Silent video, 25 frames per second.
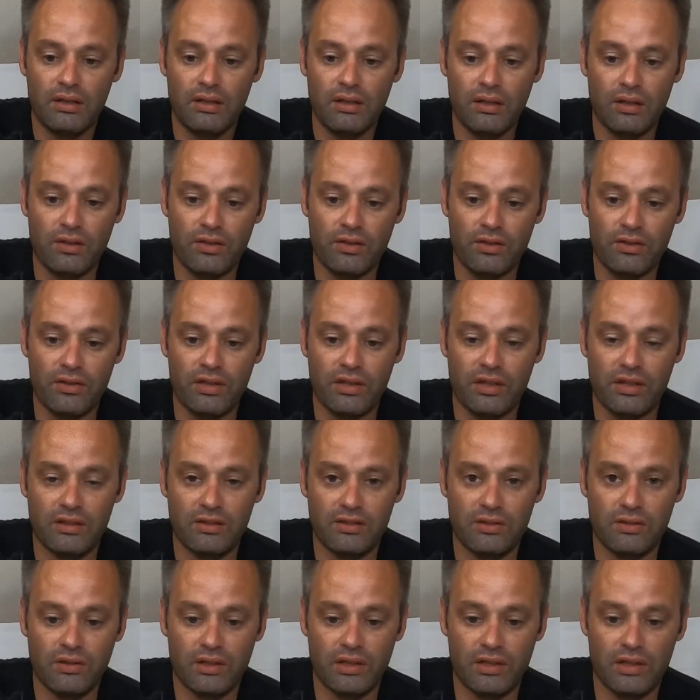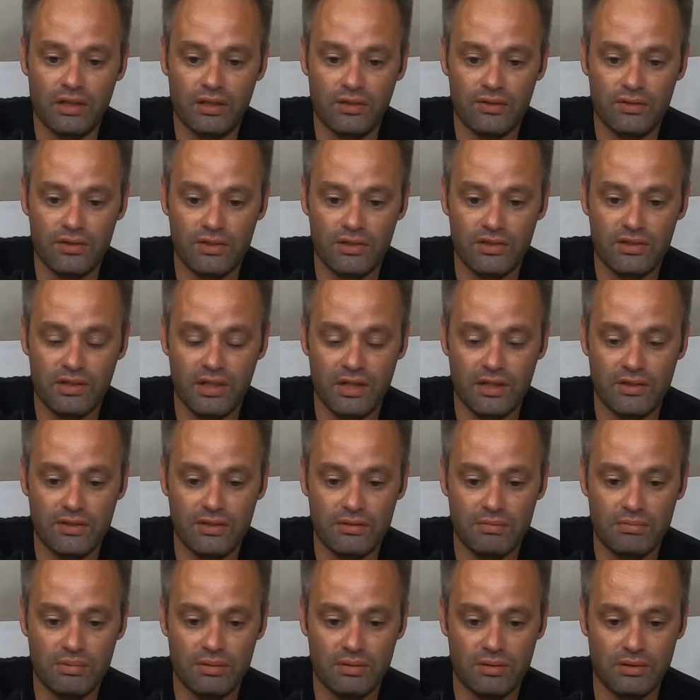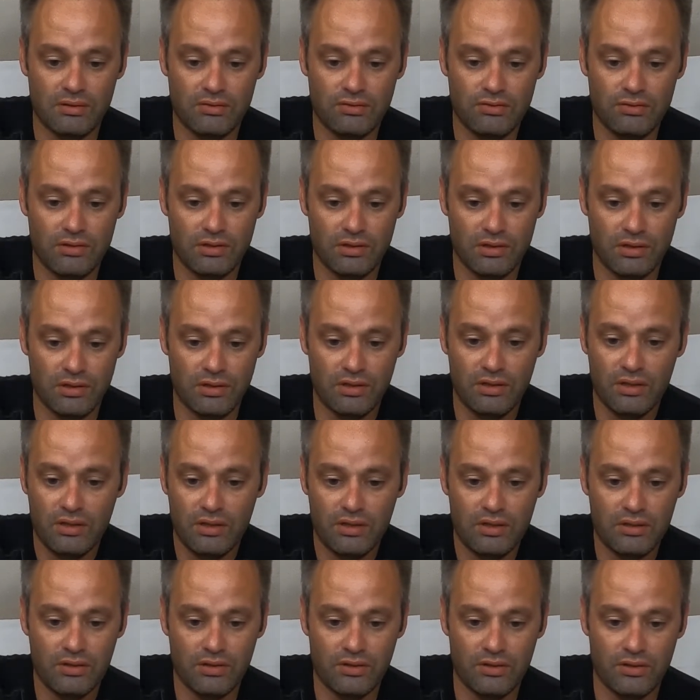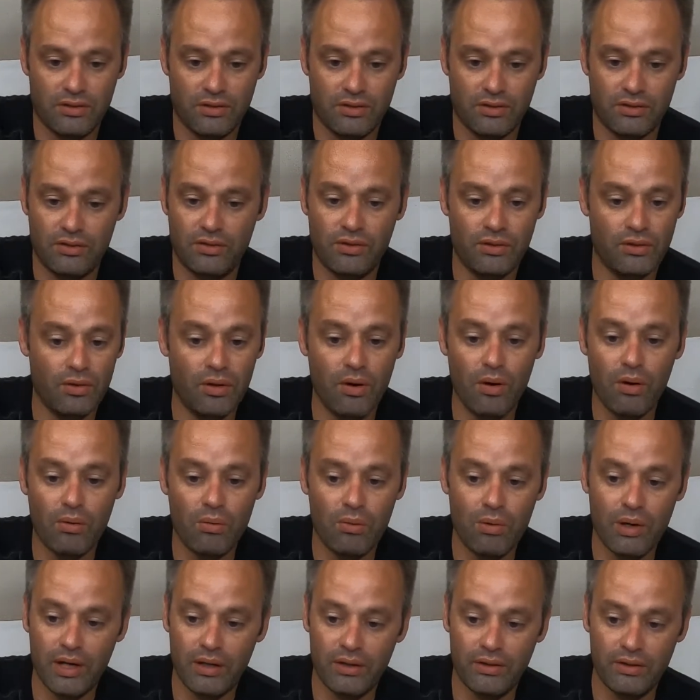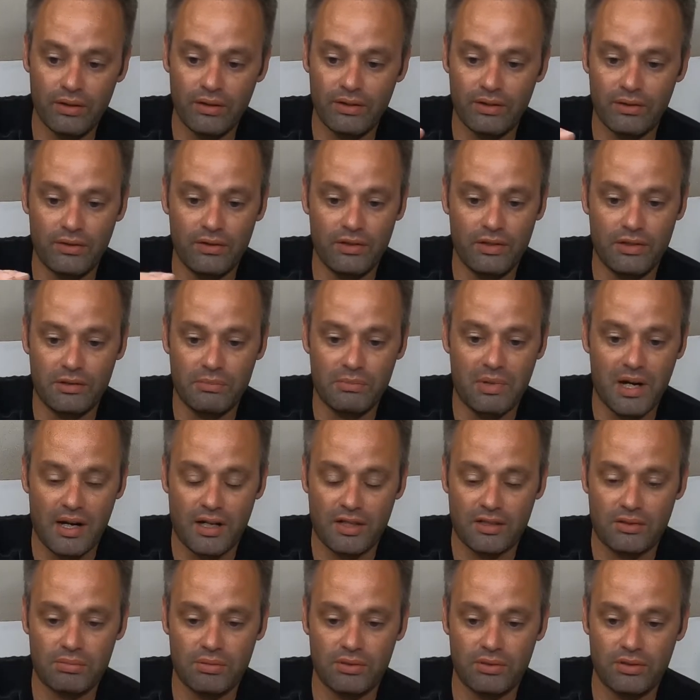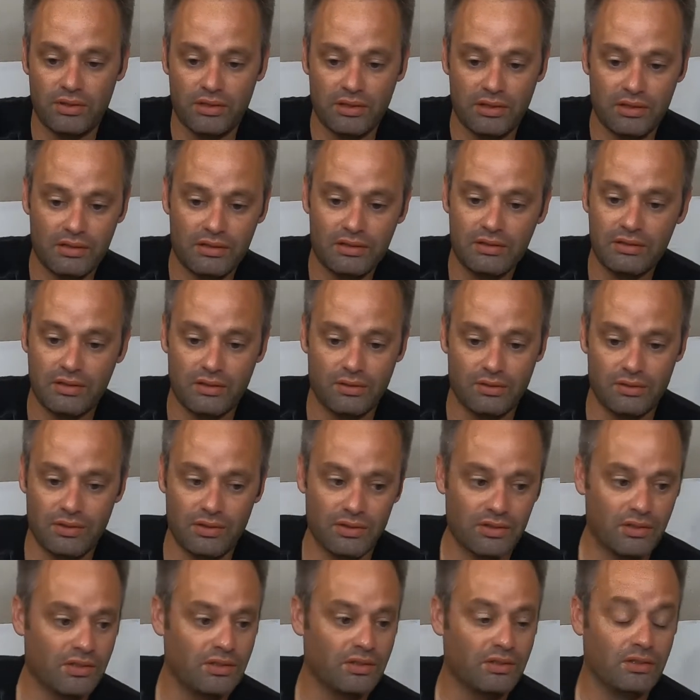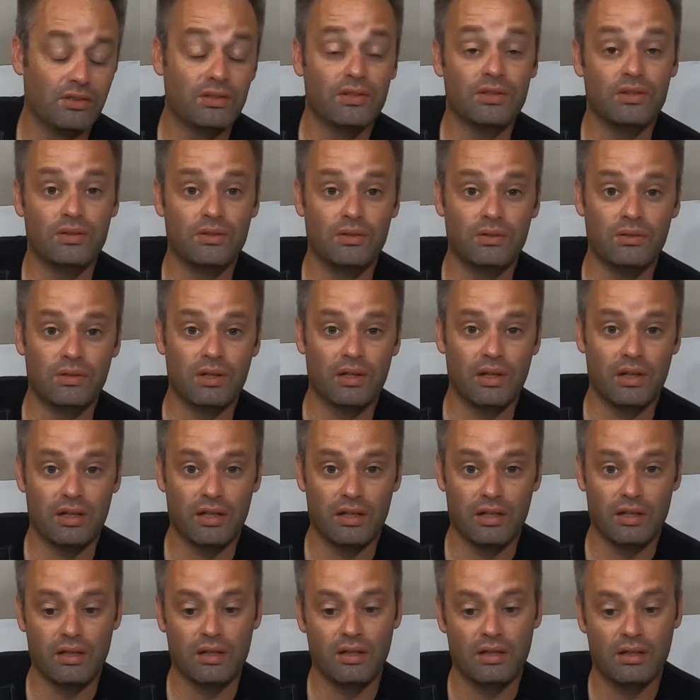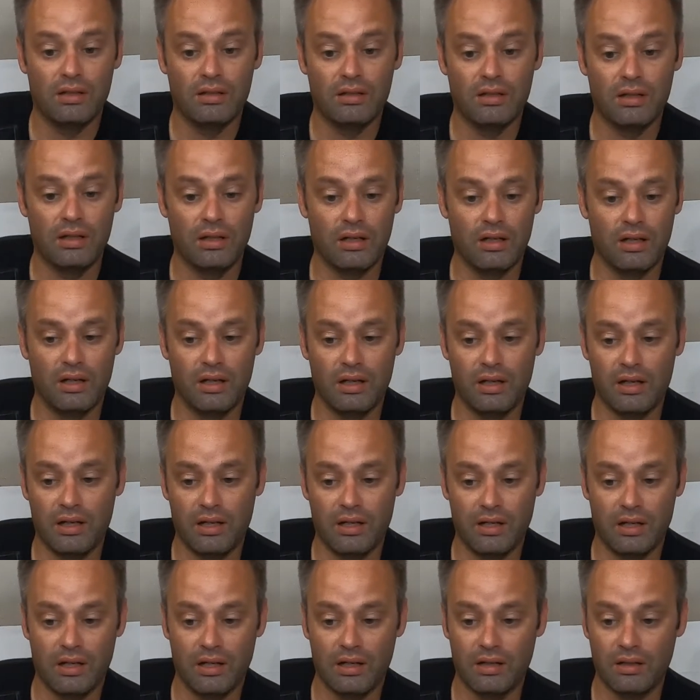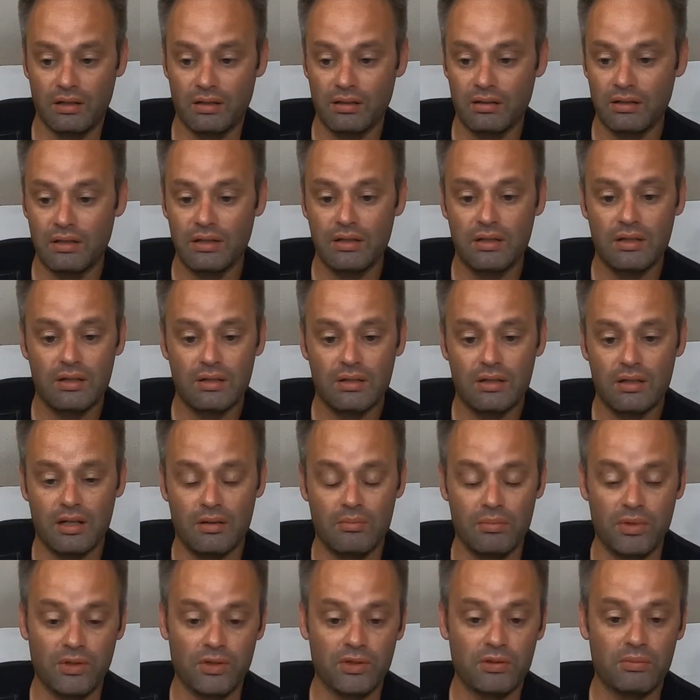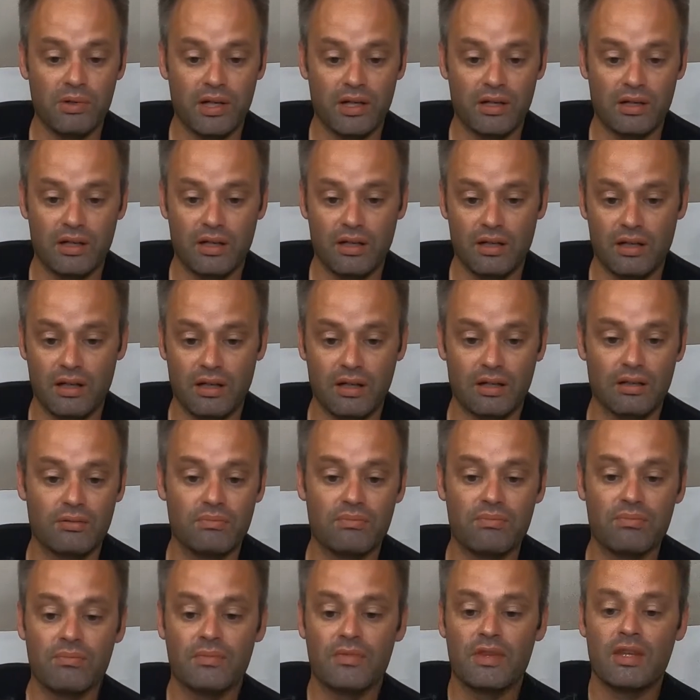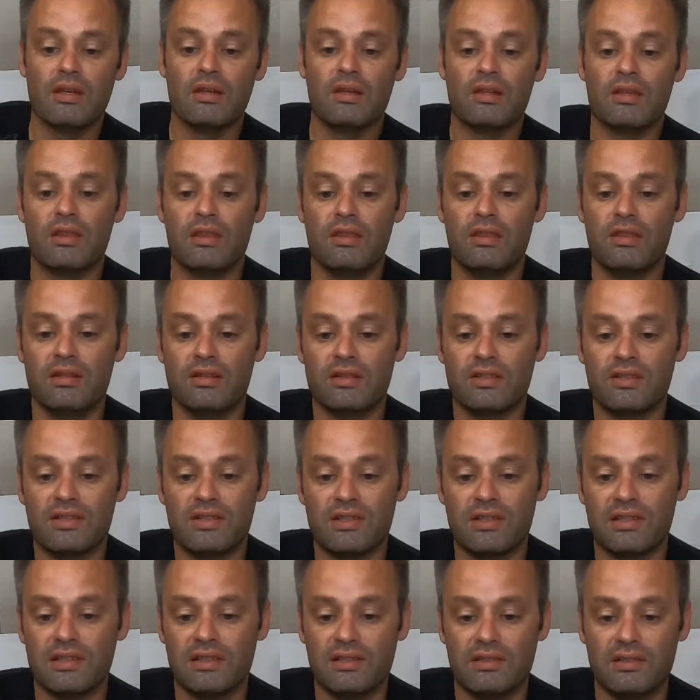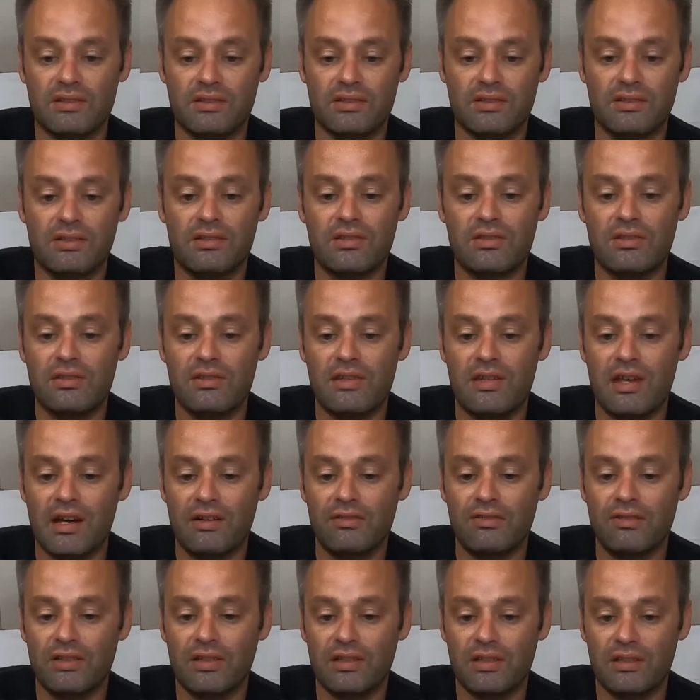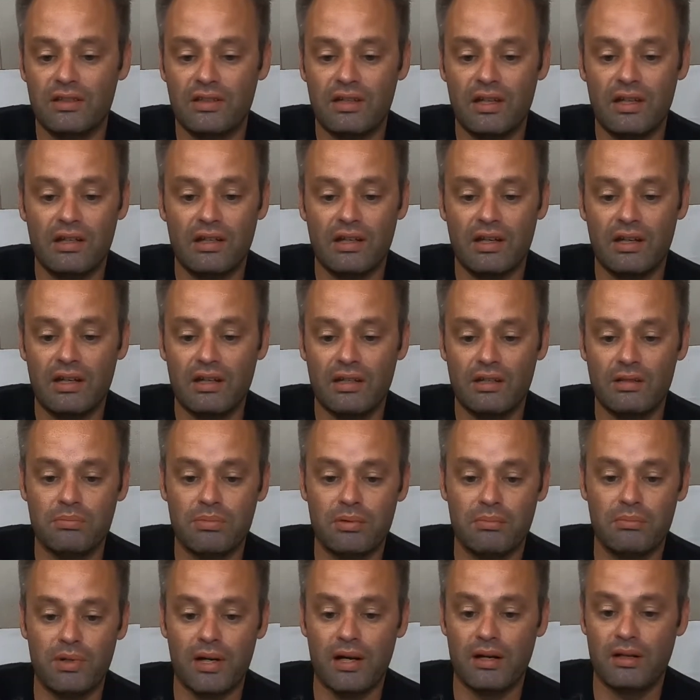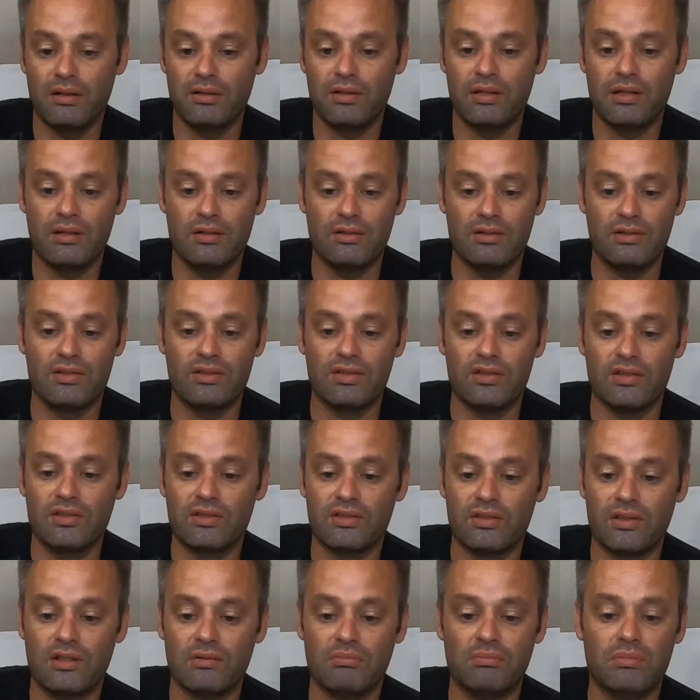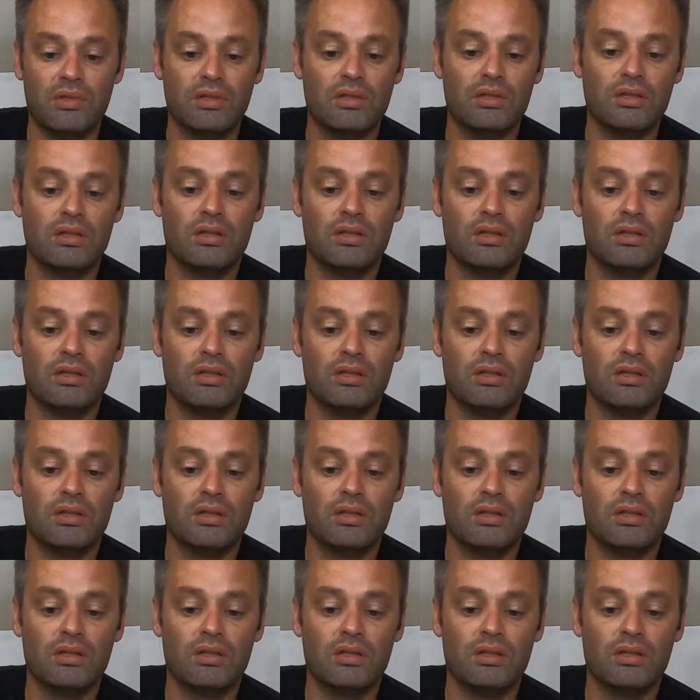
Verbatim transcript: the other thing is right here, the side support for it. So there's no way that it's possible to turn this into a uh, AR, a mil-spec AR. This is definitely a dedicated proprietary system.